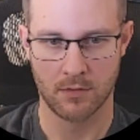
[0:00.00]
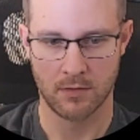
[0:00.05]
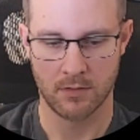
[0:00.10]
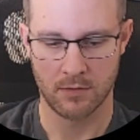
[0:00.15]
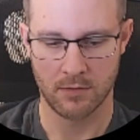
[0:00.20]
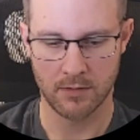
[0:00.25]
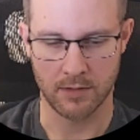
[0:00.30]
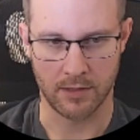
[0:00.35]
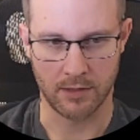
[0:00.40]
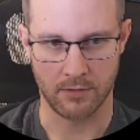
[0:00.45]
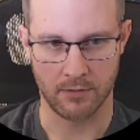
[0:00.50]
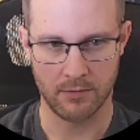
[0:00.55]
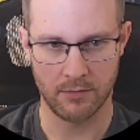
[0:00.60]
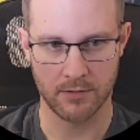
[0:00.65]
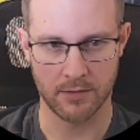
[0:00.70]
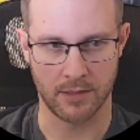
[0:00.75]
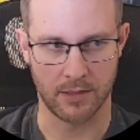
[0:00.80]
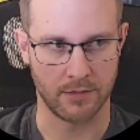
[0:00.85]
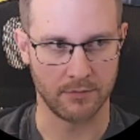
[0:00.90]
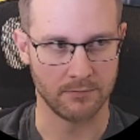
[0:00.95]
Okay, hold
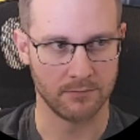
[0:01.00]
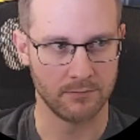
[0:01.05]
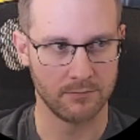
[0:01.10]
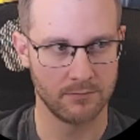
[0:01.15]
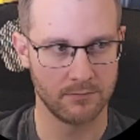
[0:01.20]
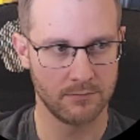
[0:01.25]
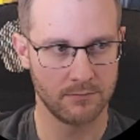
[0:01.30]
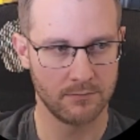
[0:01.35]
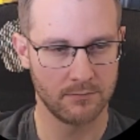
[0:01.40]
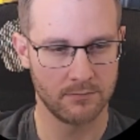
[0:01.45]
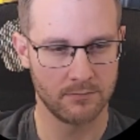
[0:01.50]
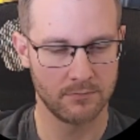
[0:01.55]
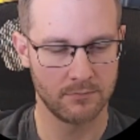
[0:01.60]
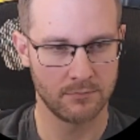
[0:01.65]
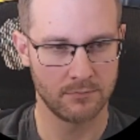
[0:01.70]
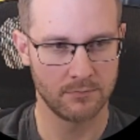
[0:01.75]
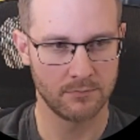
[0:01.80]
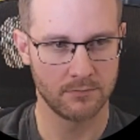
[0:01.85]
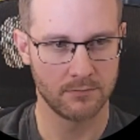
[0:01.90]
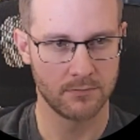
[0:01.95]
on.
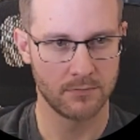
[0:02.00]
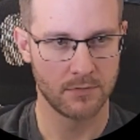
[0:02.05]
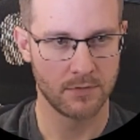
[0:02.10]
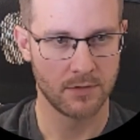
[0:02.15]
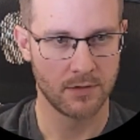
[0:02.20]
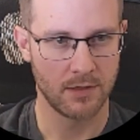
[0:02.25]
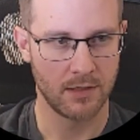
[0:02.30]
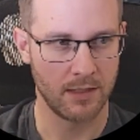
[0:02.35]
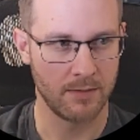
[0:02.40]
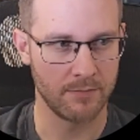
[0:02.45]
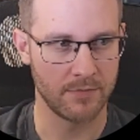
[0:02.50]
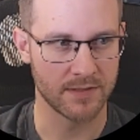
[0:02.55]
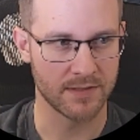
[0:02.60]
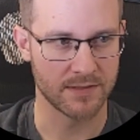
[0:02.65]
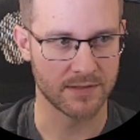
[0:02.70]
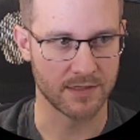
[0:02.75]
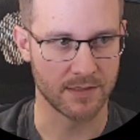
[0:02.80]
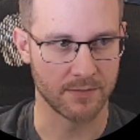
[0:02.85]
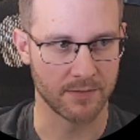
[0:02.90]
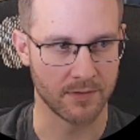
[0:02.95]
I'm missing
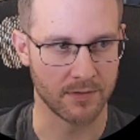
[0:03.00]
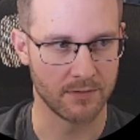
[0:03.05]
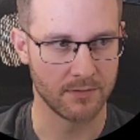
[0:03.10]
something.